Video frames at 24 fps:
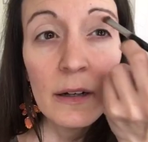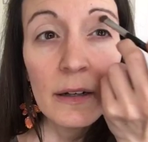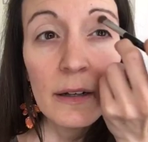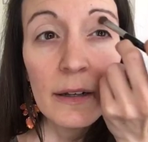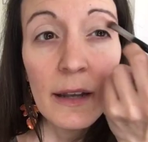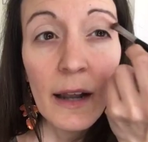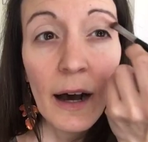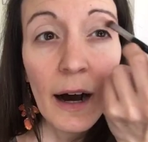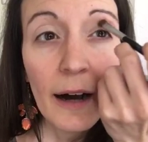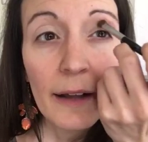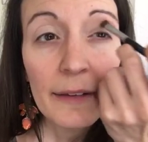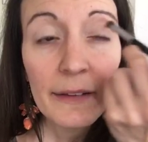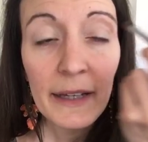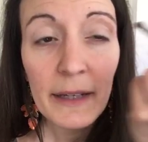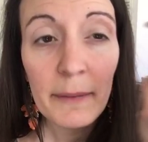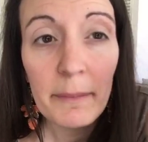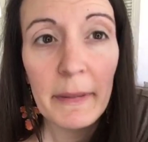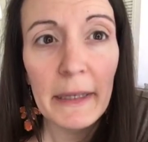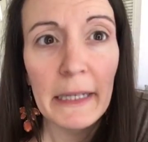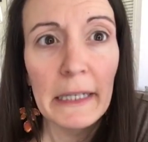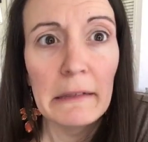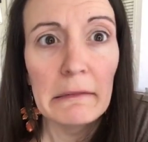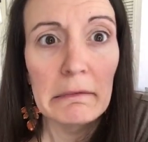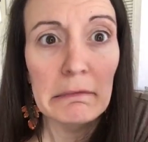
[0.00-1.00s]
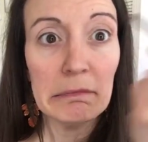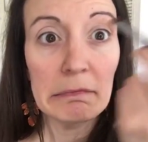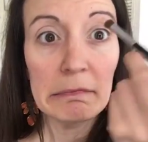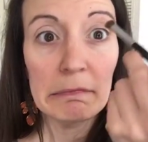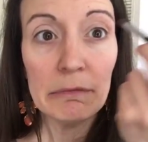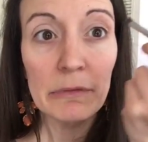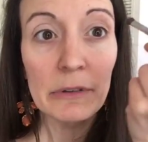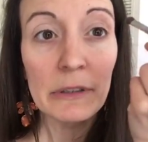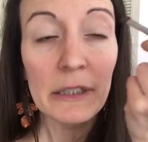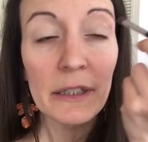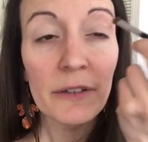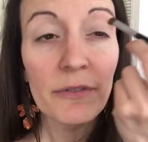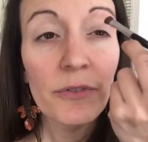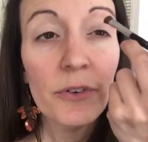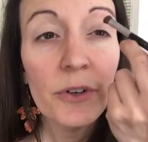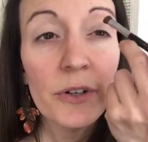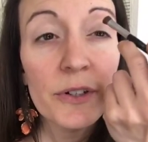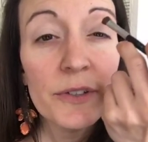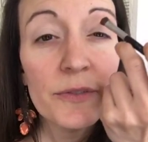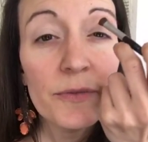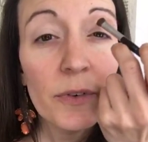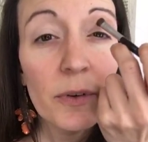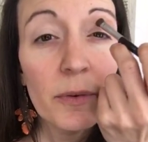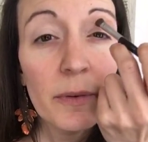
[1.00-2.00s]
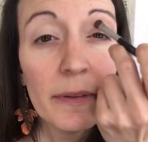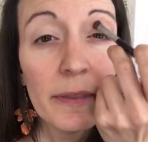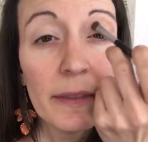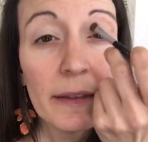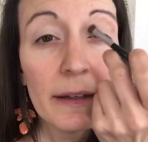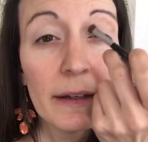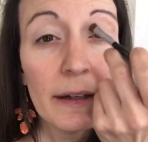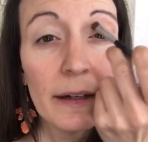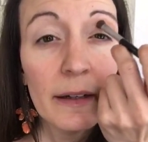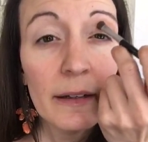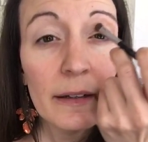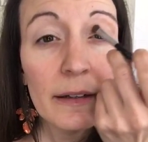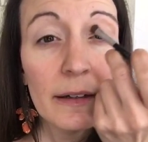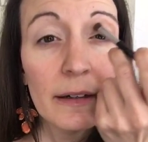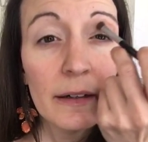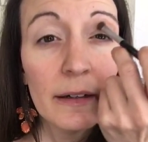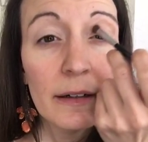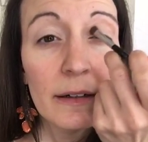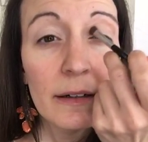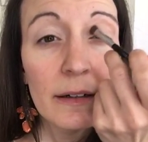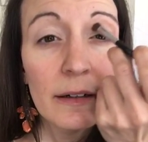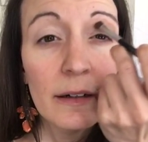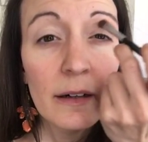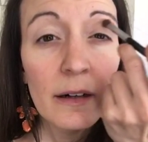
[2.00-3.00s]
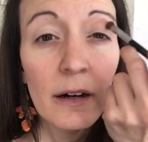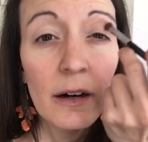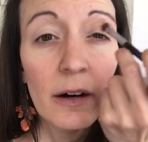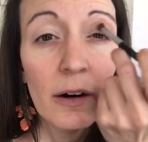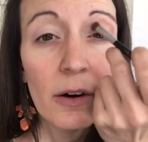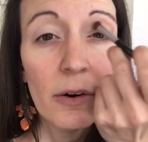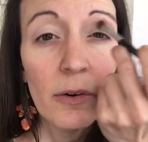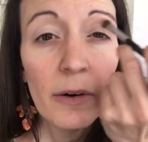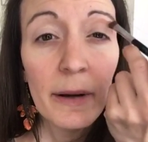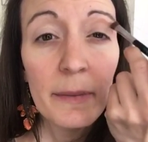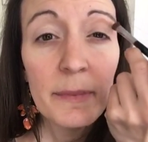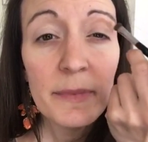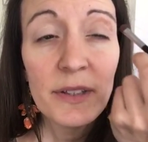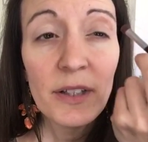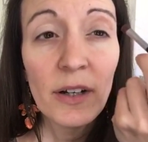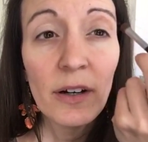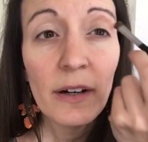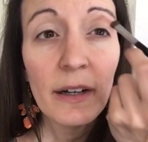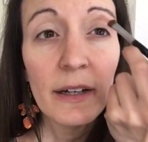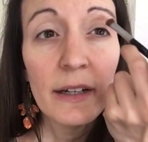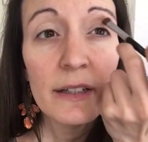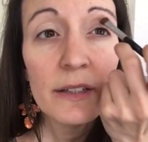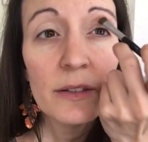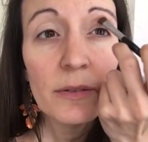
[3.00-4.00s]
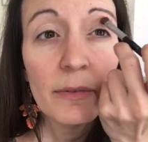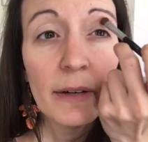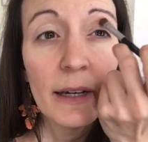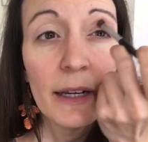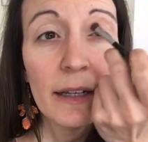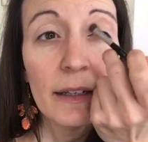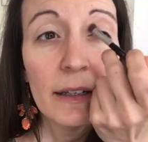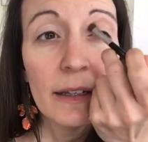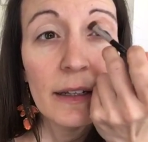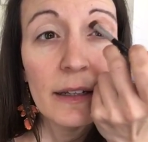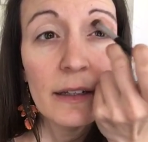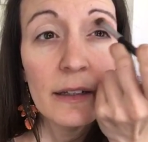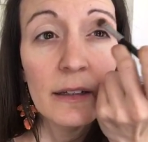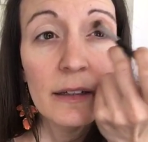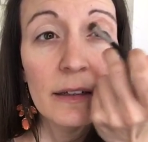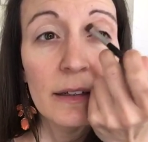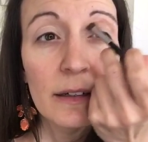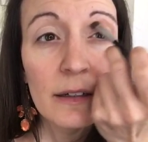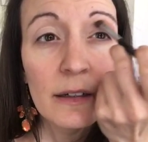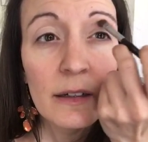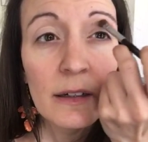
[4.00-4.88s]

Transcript: not like be really forceful with the color. Oh, I'm sorry, it's raining.